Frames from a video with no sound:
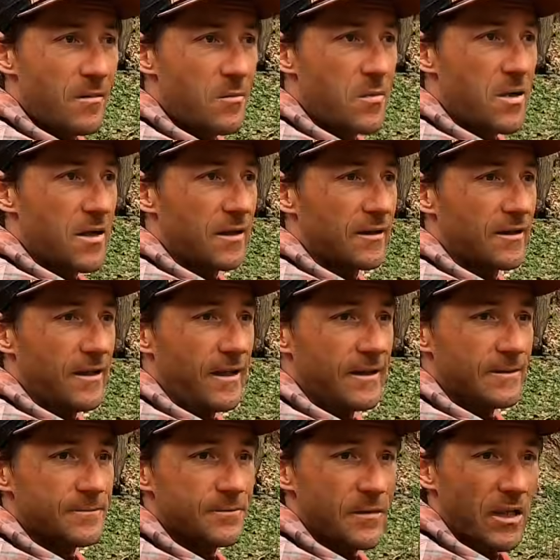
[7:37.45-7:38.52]
But
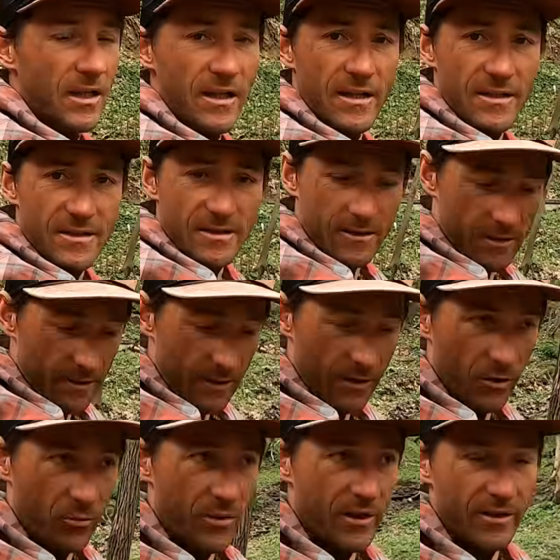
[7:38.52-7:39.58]
yeah, it is a
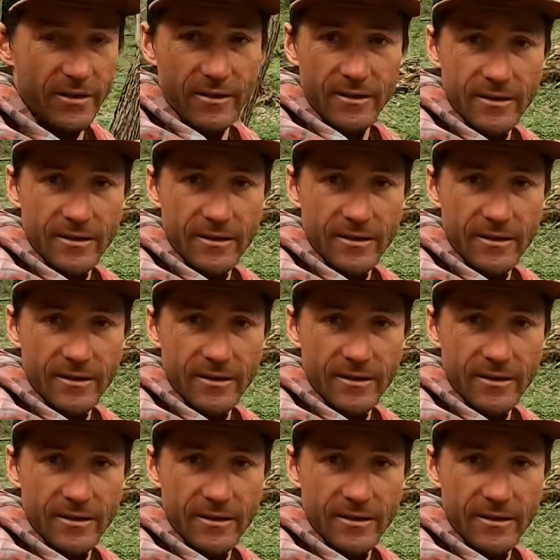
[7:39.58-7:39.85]
little bit